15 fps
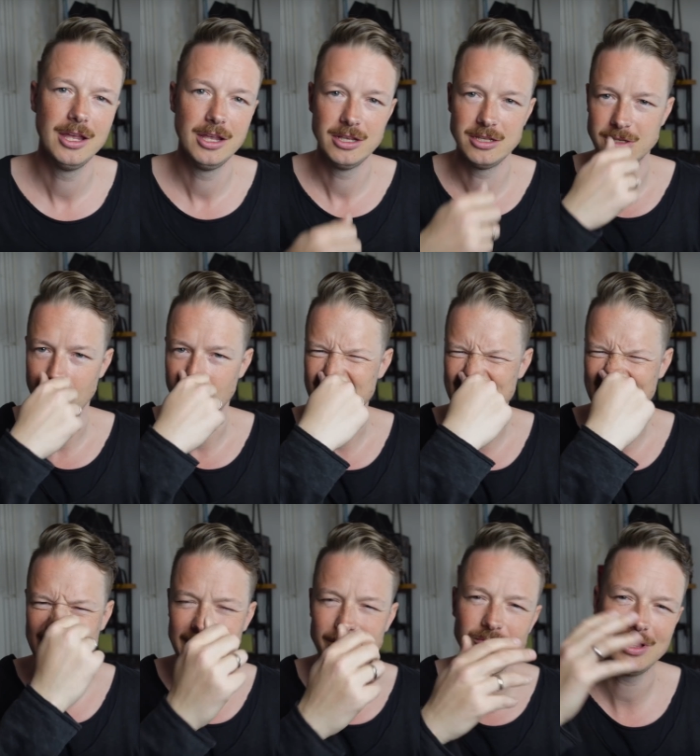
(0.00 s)
So yeah, I
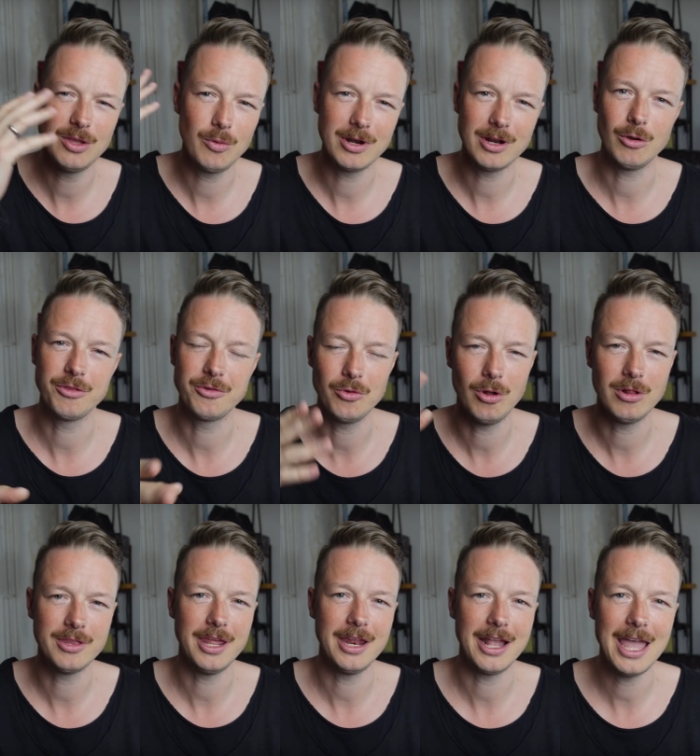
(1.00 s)
didn't really want to go through all
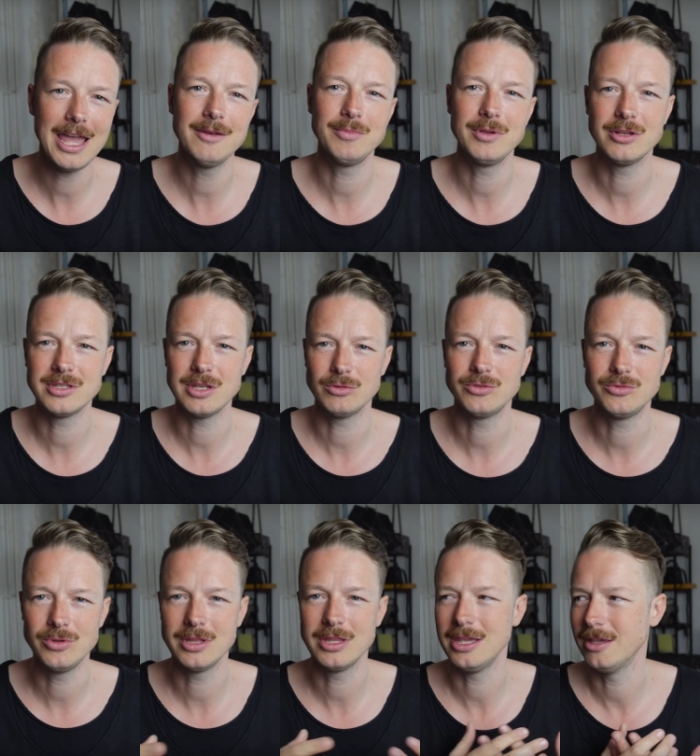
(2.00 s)
that again because I was
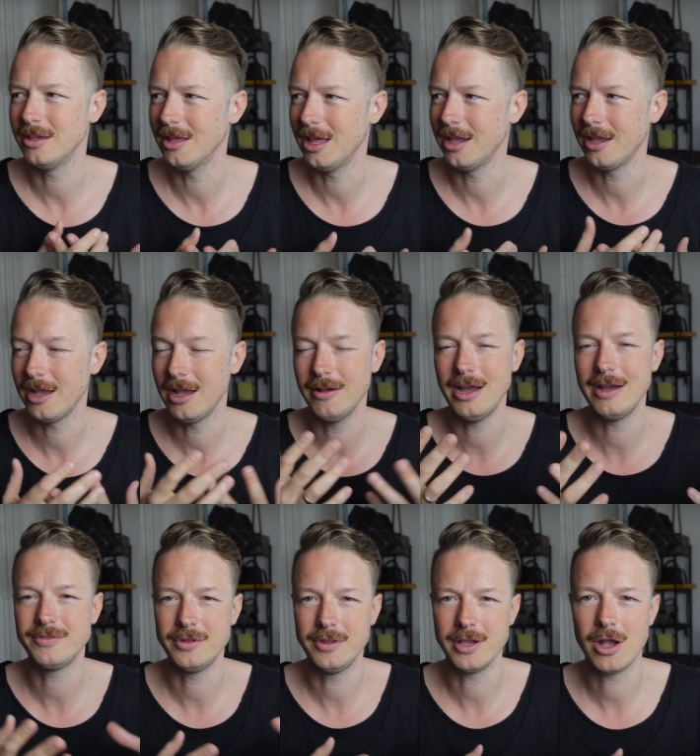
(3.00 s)
really like,
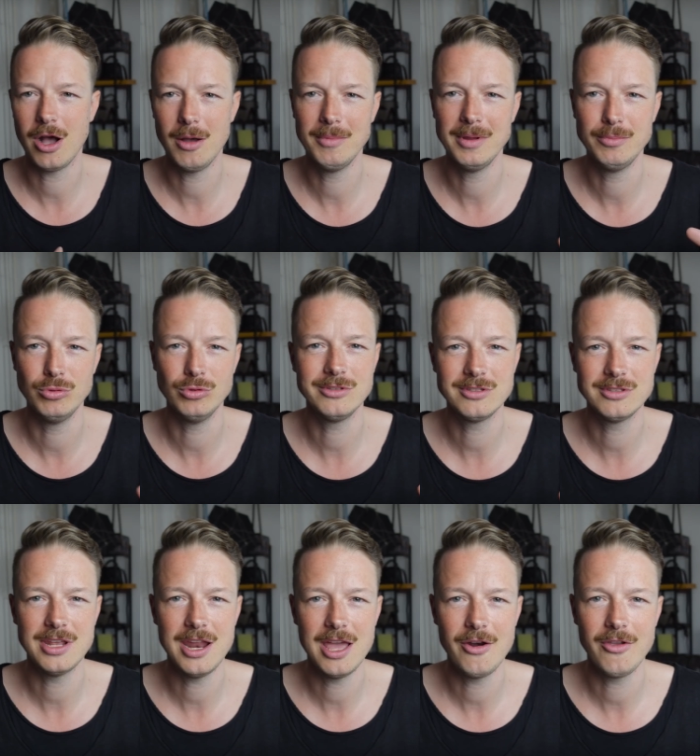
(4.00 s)
after the combat boots
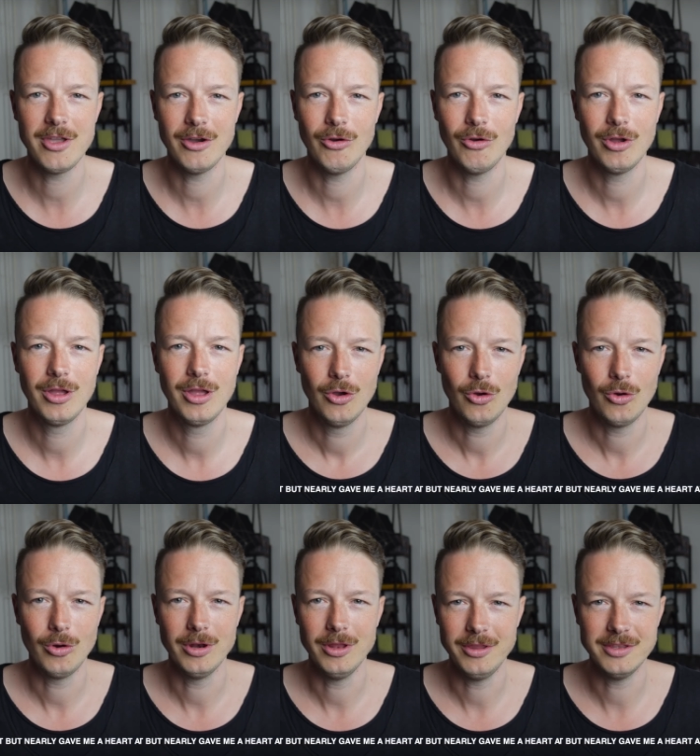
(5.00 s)
scenario
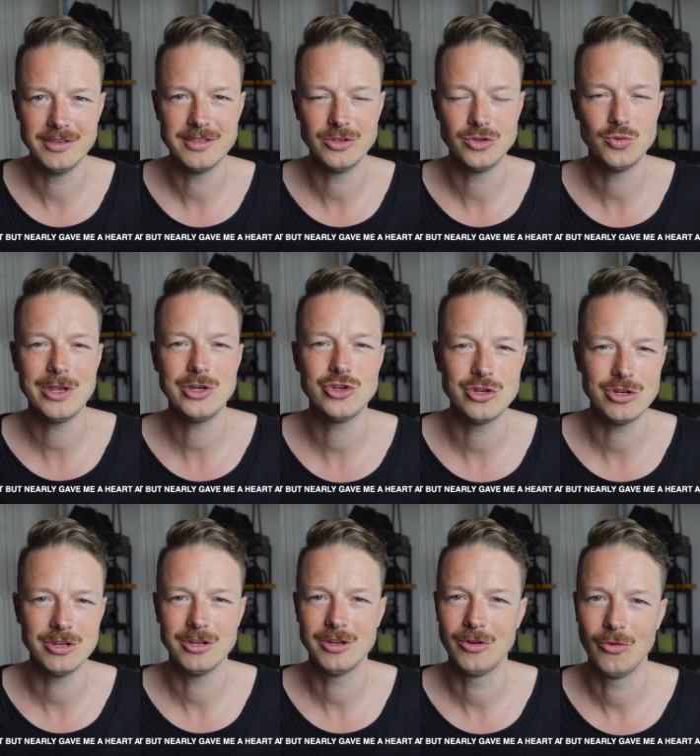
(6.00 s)
or the
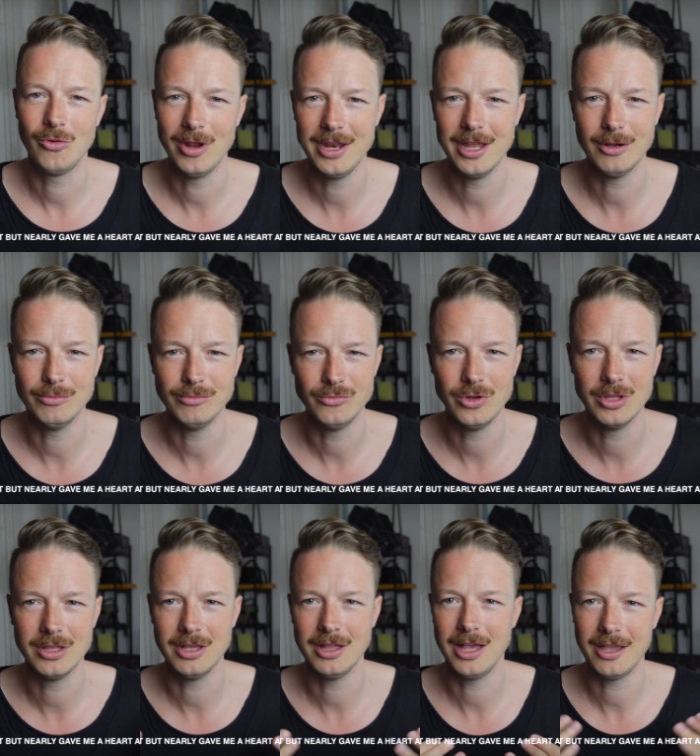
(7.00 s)
situation, right, I'm
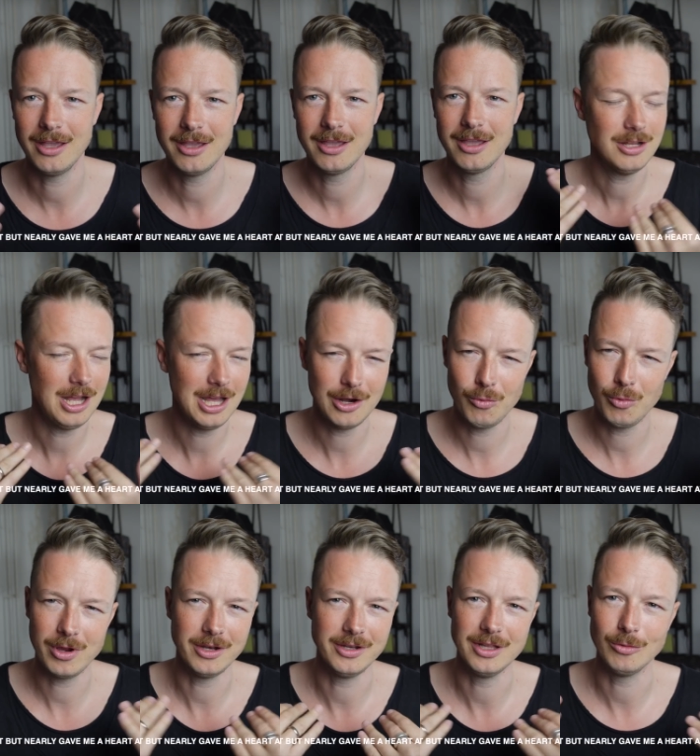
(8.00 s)
really like, I don't
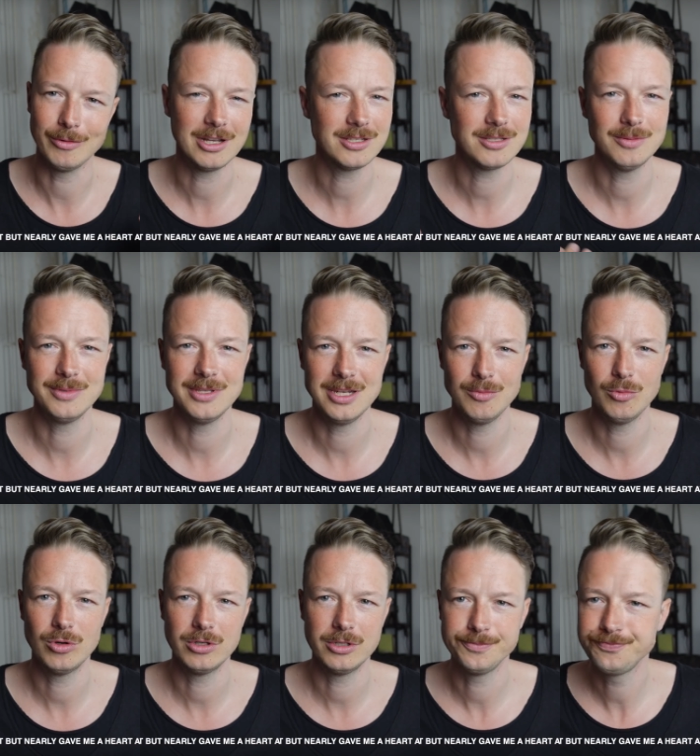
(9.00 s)
want to deal with customs
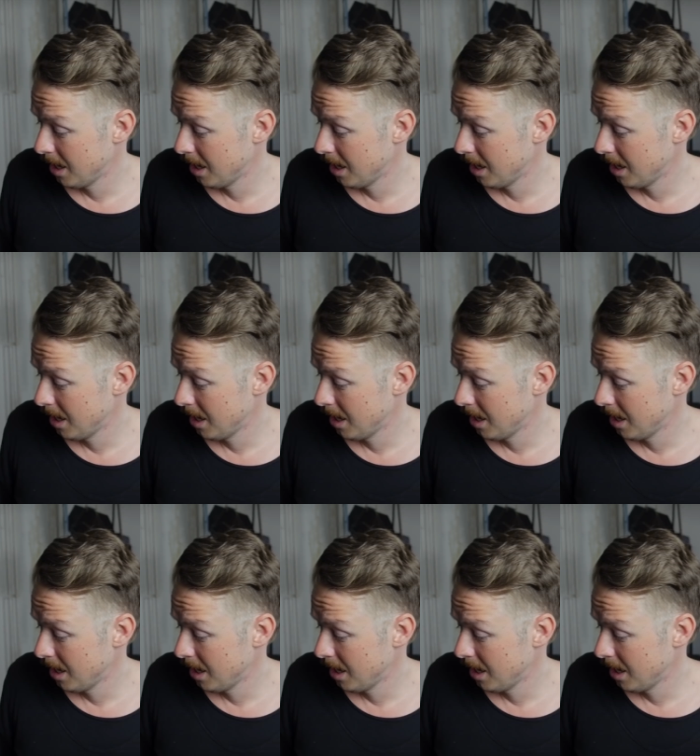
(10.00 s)
anymore.